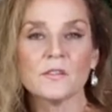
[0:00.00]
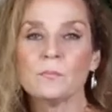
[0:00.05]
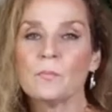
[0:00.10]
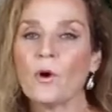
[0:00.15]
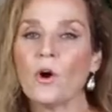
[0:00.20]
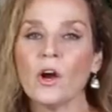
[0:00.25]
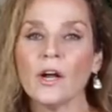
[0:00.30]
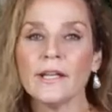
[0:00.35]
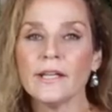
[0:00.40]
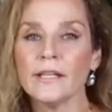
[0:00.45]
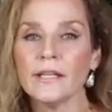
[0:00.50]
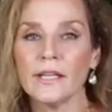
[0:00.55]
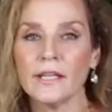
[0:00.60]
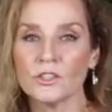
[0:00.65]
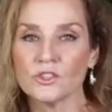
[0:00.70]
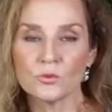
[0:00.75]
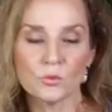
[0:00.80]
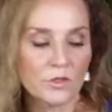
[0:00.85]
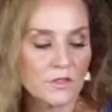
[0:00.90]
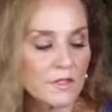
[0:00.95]
party dish.
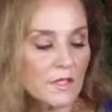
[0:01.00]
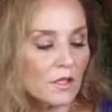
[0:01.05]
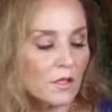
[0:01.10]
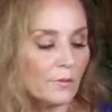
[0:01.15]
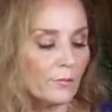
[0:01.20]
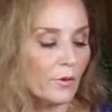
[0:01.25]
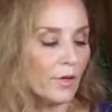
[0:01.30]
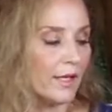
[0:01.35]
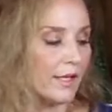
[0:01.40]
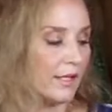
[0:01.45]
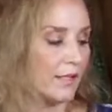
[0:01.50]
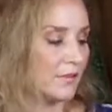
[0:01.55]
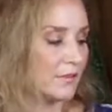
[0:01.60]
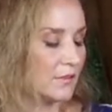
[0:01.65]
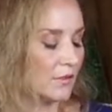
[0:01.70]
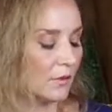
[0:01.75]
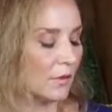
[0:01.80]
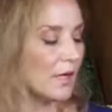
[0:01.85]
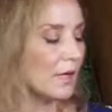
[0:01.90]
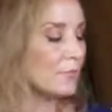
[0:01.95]
We're celebrating,
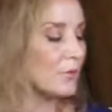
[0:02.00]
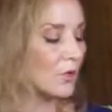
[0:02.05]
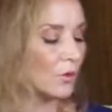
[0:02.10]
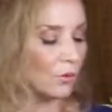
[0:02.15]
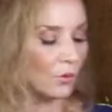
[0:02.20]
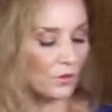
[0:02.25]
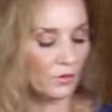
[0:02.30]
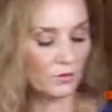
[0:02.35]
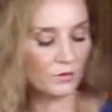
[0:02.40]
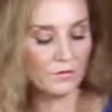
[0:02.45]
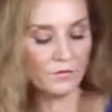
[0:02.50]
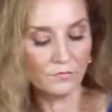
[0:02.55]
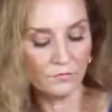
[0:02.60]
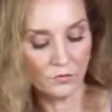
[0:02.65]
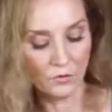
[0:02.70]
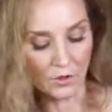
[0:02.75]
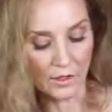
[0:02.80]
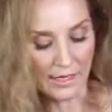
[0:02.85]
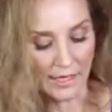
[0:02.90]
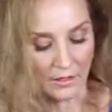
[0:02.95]
so I'm going
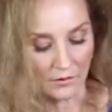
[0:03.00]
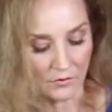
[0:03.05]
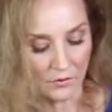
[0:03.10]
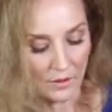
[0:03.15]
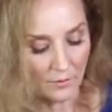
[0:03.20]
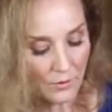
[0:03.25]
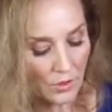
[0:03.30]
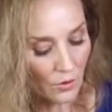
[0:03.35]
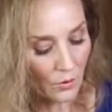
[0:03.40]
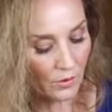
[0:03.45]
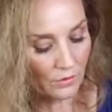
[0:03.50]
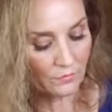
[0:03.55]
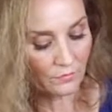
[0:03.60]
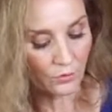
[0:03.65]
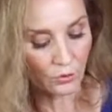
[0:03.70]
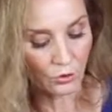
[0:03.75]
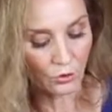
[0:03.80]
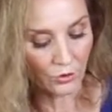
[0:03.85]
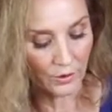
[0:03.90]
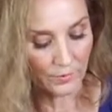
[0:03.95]
full out. So I'm going
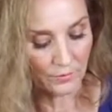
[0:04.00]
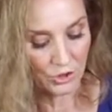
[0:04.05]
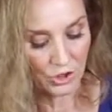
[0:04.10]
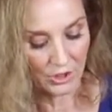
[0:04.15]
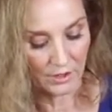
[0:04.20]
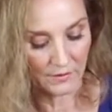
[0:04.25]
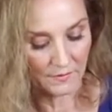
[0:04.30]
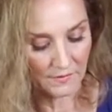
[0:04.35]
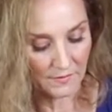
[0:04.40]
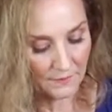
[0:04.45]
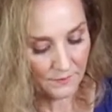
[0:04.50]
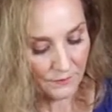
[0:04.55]
full cream cheese.